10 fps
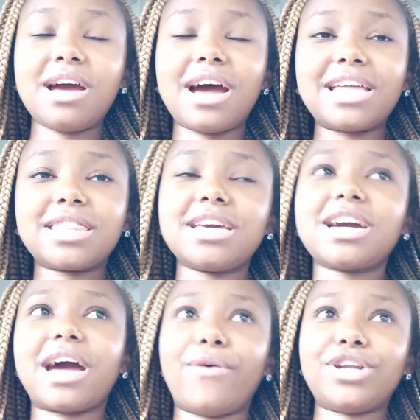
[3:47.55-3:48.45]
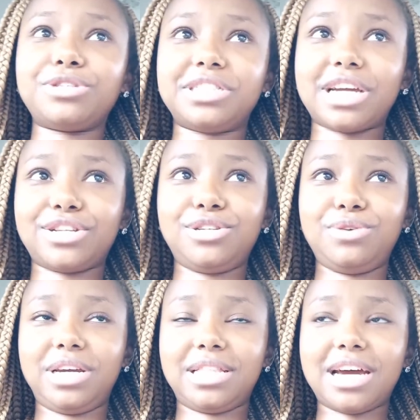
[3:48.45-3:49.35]
I think I want to start
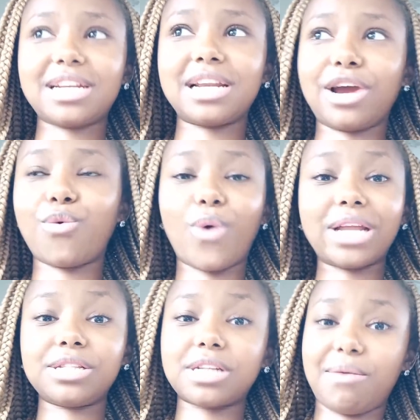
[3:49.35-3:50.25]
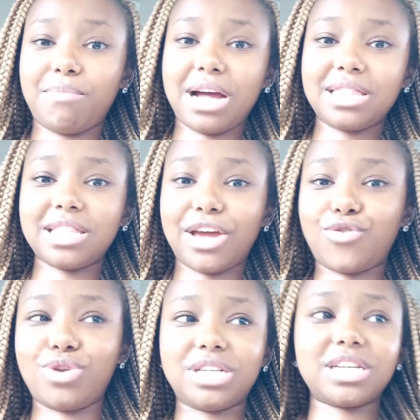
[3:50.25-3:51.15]
doing that. Like once a month, I
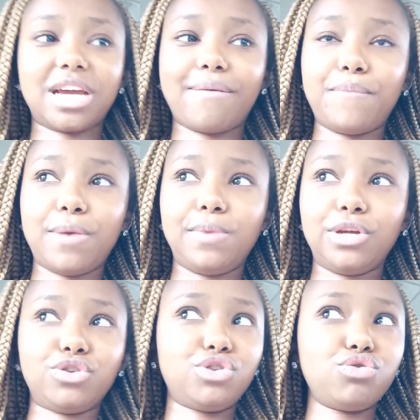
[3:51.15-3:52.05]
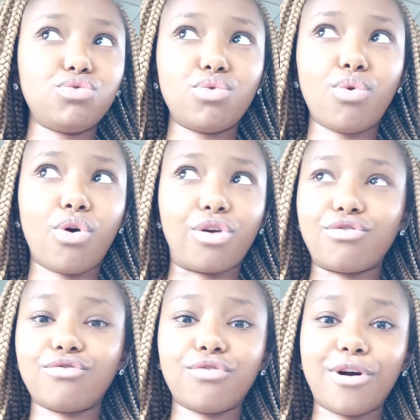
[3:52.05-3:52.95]
will take maybe 2 or
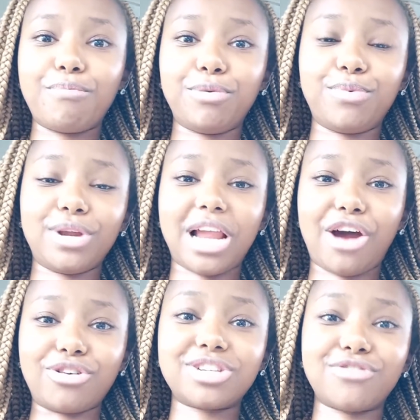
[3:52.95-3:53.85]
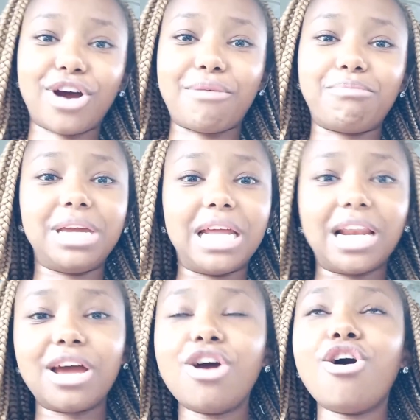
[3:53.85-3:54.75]
4 people out for a
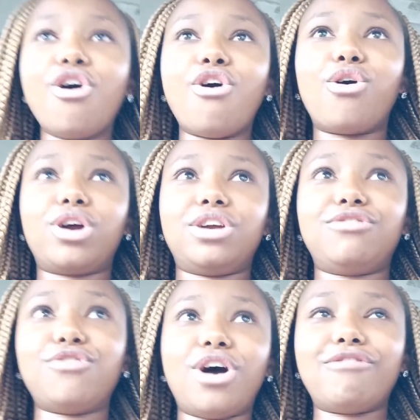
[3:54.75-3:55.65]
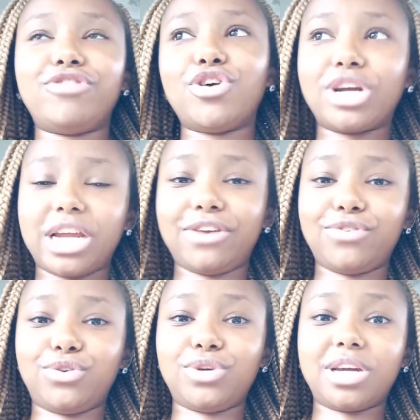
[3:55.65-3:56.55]
meal or for a vlog. Like if
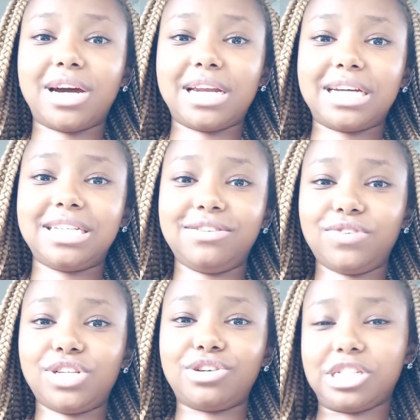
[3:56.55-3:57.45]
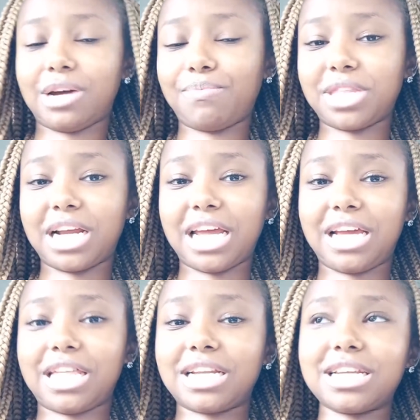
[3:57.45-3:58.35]
you're doing an activity or something
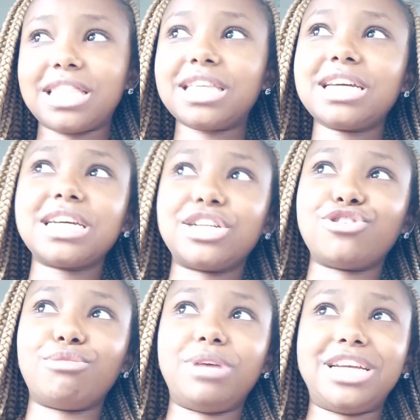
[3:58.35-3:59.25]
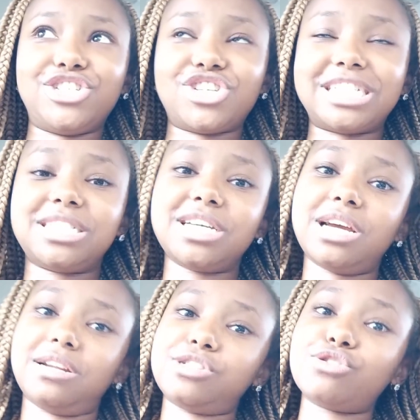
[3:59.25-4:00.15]
like that, I think it will be
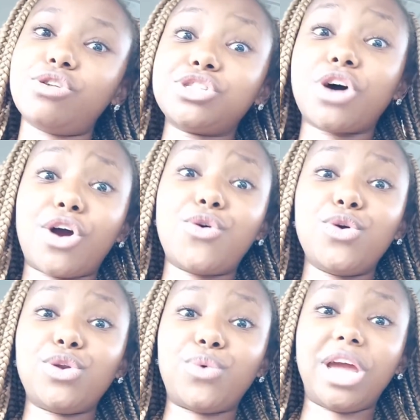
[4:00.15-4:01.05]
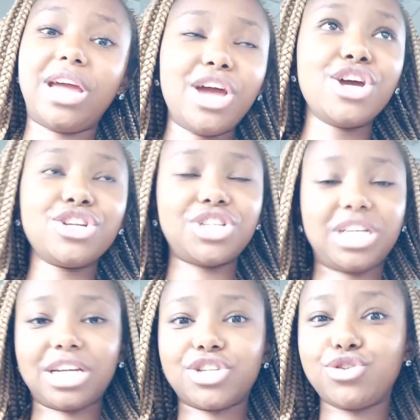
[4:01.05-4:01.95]
interesting, and it's also a cool way to
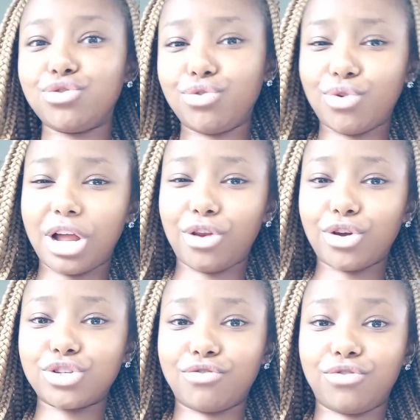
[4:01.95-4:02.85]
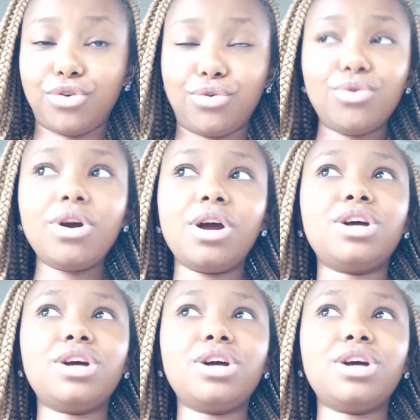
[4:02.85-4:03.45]
get to know a lot of you.